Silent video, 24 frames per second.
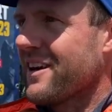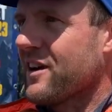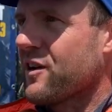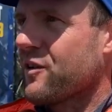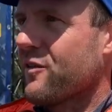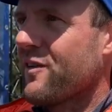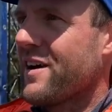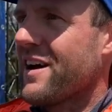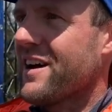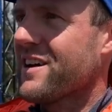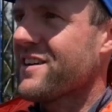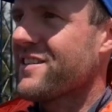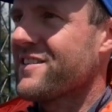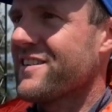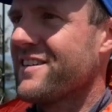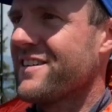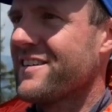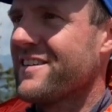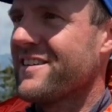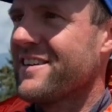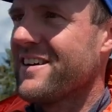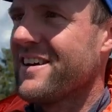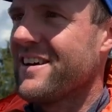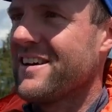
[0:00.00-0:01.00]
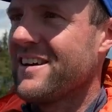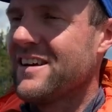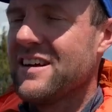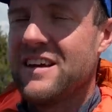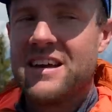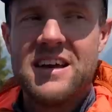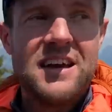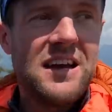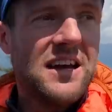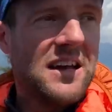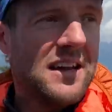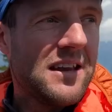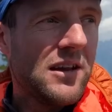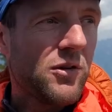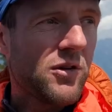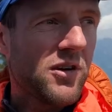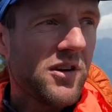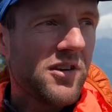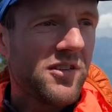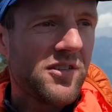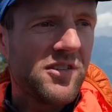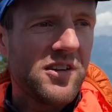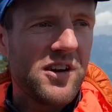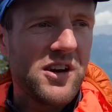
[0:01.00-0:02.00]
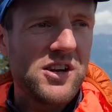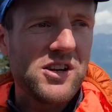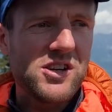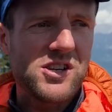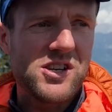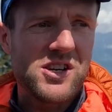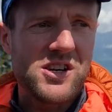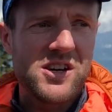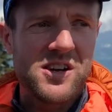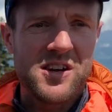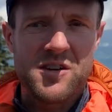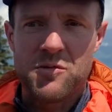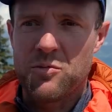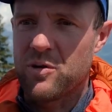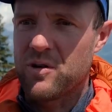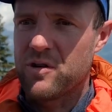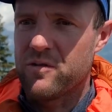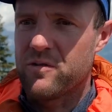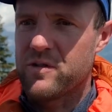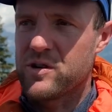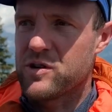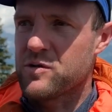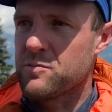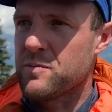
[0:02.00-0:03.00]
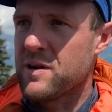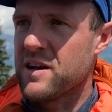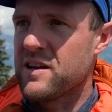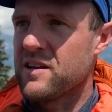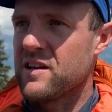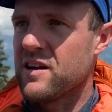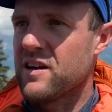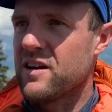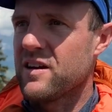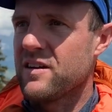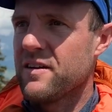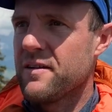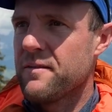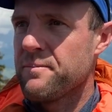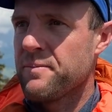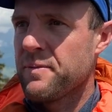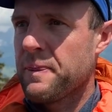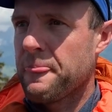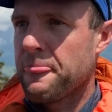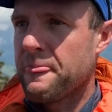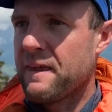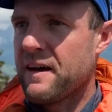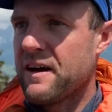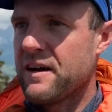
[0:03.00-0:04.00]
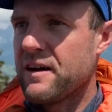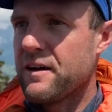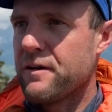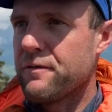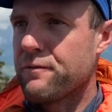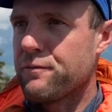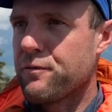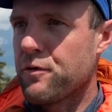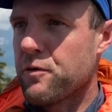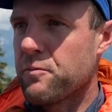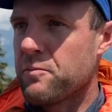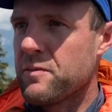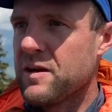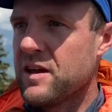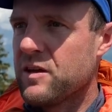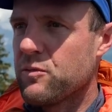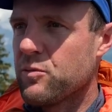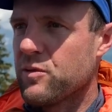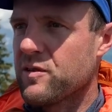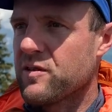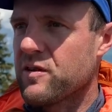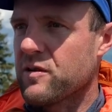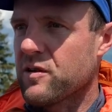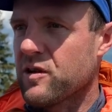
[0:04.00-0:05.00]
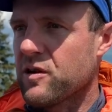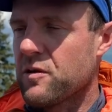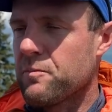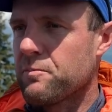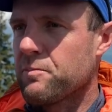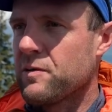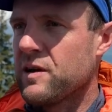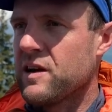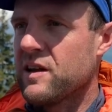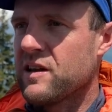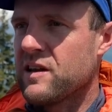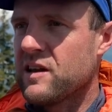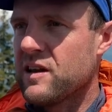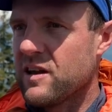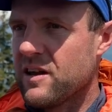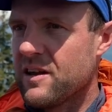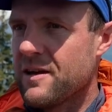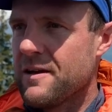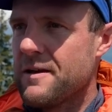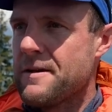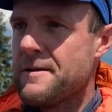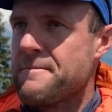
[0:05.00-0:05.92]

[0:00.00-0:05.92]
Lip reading: cracks and the organization, which made for me it was a completely